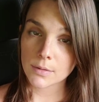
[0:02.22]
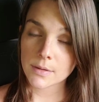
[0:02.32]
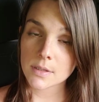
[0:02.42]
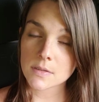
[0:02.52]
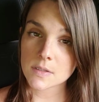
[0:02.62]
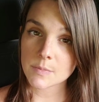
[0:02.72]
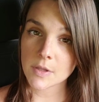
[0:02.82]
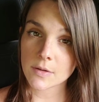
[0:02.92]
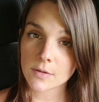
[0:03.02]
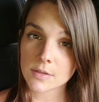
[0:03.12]
This is my
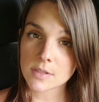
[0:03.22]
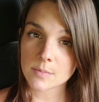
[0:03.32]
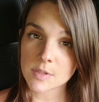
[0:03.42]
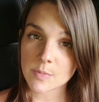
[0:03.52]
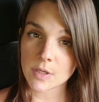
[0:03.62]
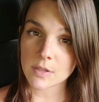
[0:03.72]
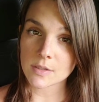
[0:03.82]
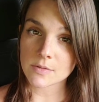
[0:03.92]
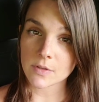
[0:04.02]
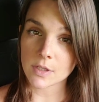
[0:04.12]
third attempt at making
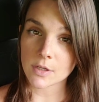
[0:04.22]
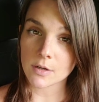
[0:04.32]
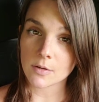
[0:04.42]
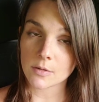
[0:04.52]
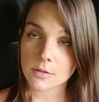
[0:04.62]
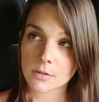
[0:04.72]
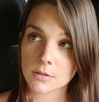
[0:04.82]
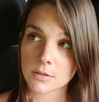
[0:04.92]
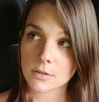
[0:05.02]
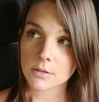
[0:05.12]
this video
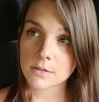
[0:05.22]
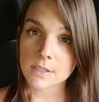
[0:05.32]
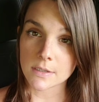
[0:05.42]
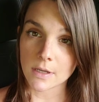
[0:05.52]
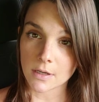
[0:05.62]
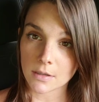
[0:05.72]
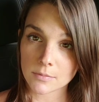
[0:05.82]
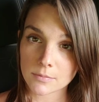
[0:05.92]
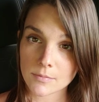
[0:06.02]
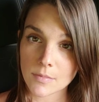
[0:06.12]
today.
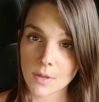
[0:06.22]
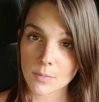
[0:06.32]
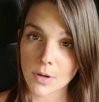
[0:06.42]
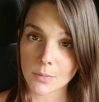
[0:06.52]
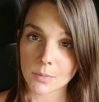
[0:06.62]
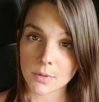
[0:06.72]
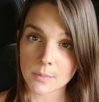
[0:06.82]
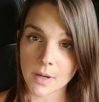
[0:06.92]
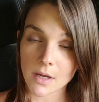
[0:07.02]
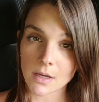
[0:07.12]
Probably
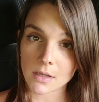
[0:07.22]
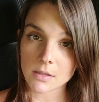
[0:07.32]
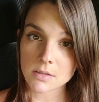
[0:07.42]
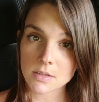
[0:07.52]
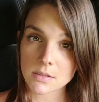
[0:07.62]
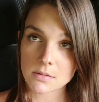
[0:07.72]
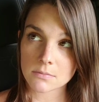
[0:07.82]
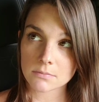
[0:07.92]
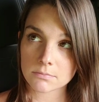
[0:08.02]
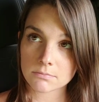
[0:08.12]
my
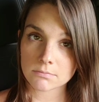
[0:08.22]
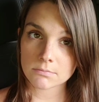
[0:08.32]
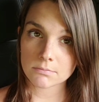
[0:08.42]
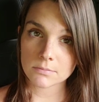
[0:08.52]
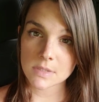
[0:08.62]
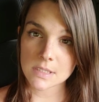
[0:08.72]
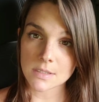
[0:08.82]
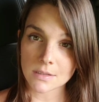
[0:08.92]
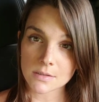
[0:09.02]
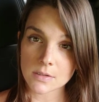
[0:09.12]

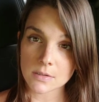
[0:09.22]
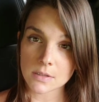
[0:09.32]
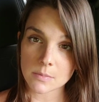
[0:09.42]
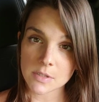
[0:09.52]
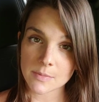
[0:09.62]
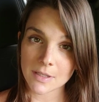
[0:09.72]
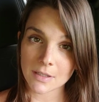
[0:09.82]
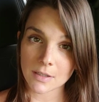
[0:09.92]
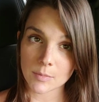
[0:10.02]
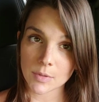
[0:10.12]
sixth attempt at
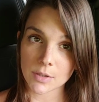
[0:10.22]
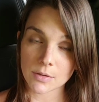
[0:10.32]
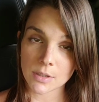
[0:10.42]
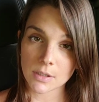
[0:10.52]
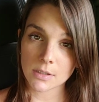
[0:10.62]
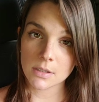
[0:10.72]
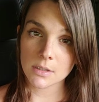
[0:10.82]
making it, period.